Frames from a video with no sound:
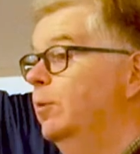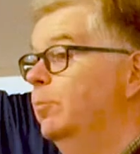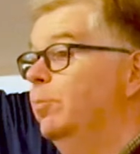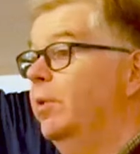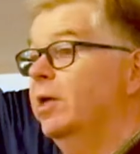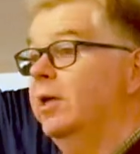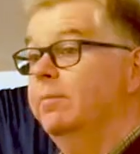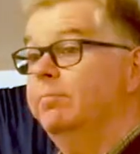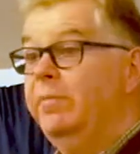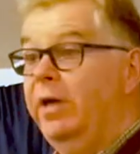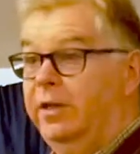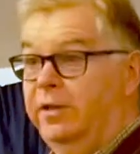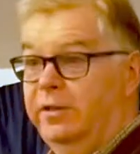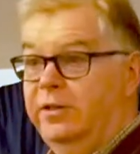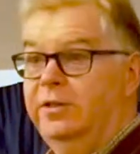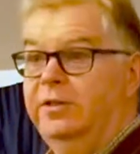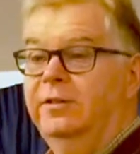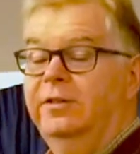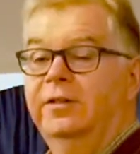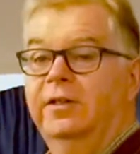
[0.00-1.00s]
But it
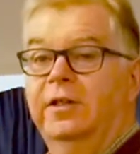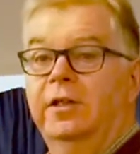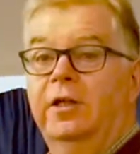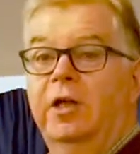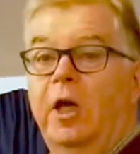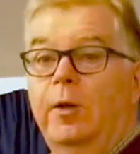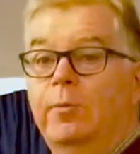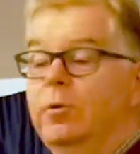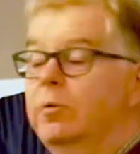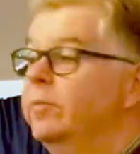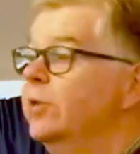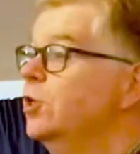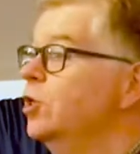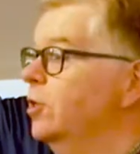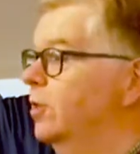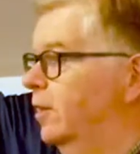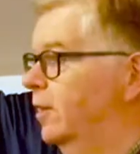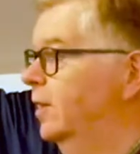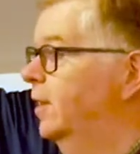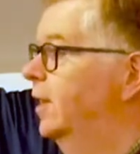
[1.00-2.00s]
meant that global
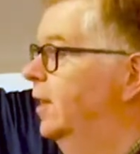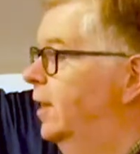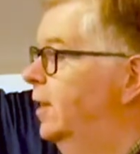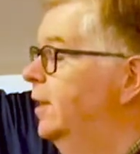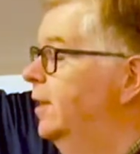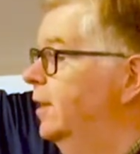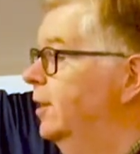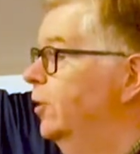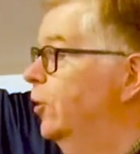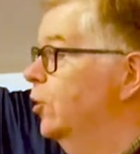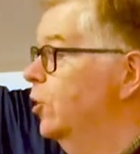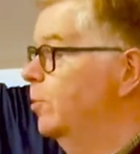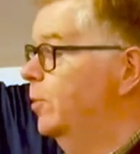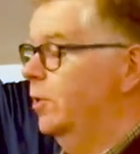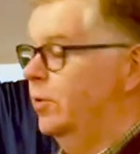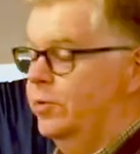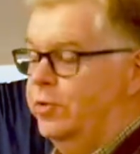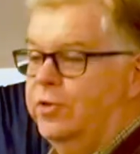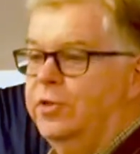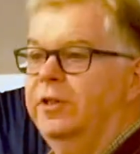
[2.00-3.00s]
mission got a
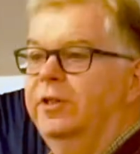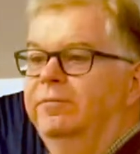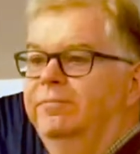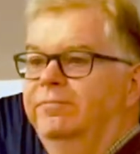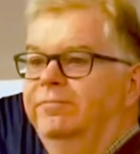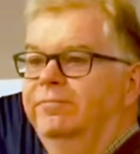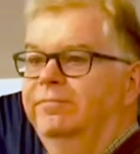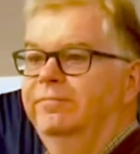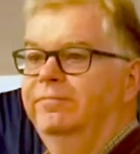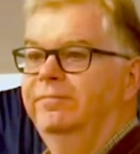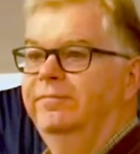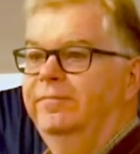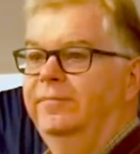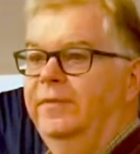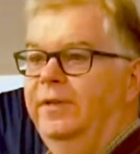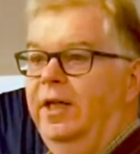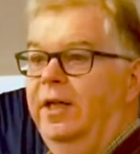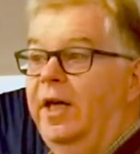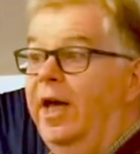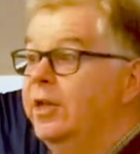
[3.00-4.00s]
boost.
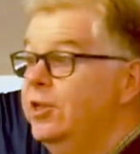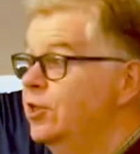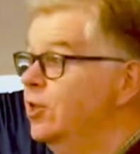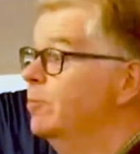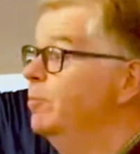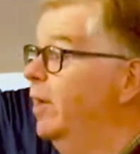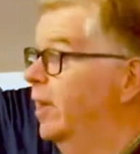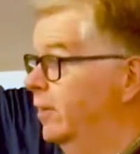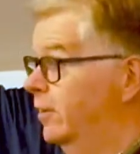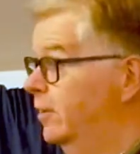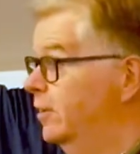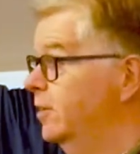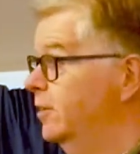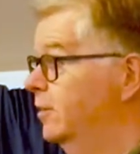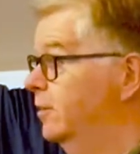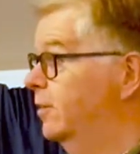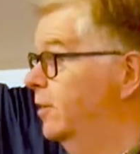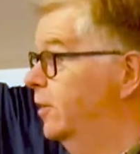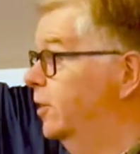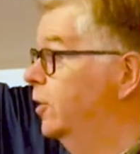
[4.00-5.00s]
It actually meant
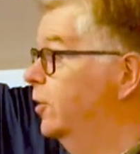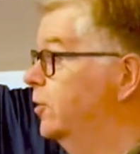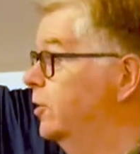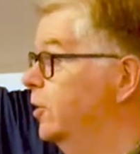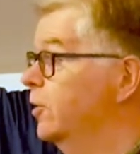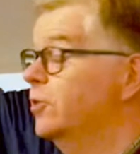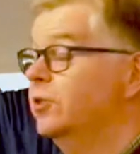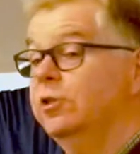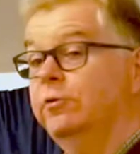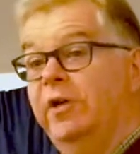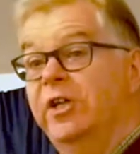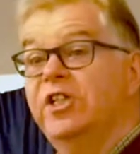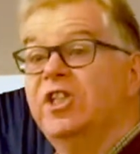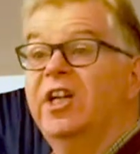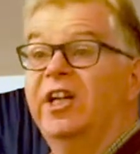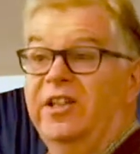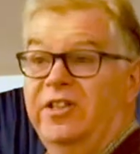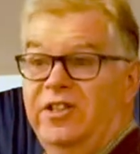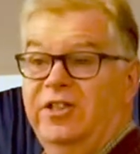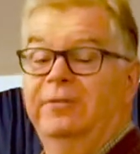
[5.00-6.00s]
that the good news has reached
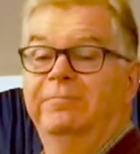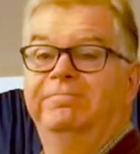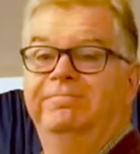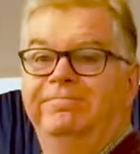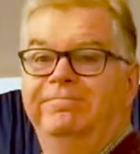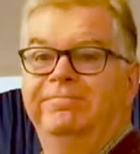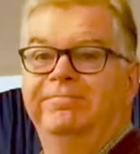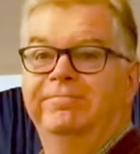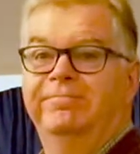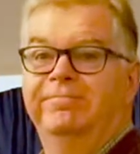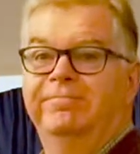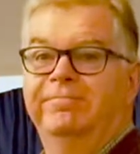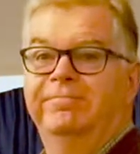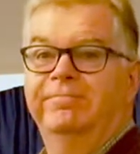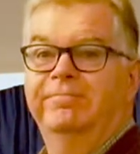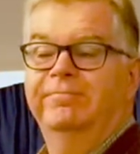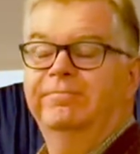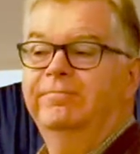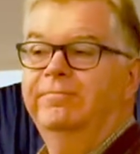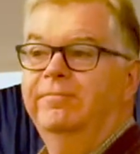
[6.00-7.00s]
us.
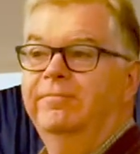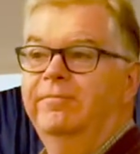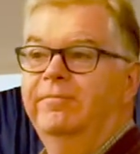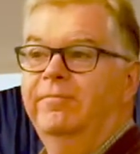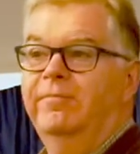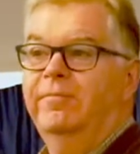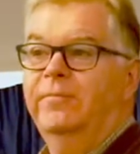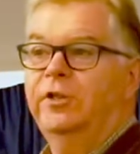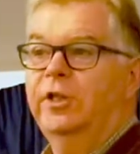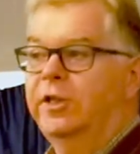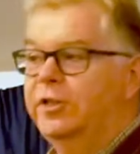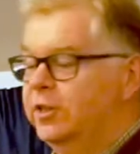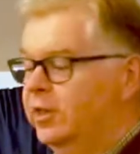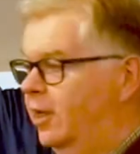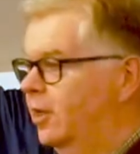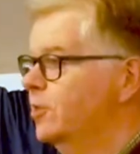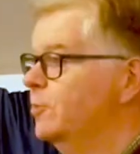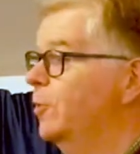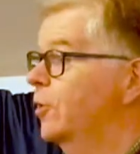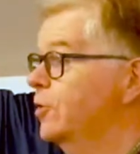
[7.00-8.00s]

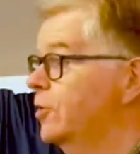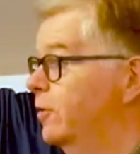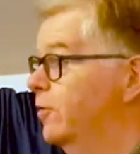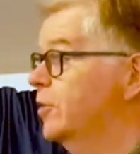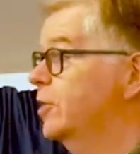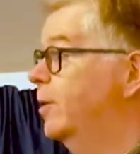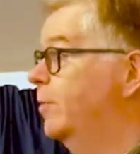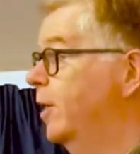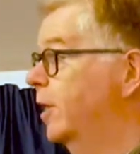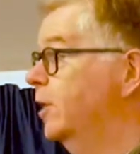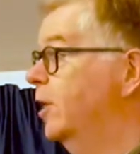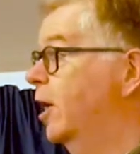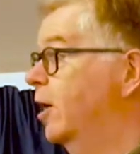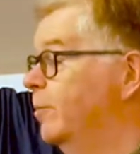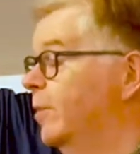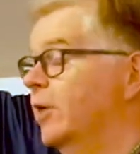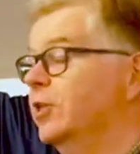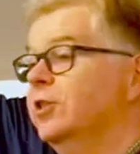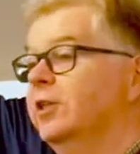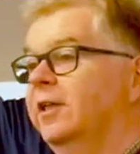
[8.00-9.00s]
Gentiles, most of us, I
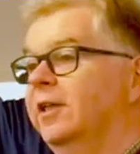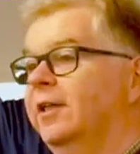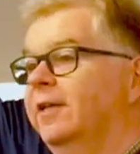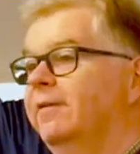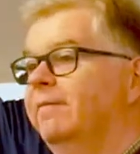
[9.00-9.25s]
imagine.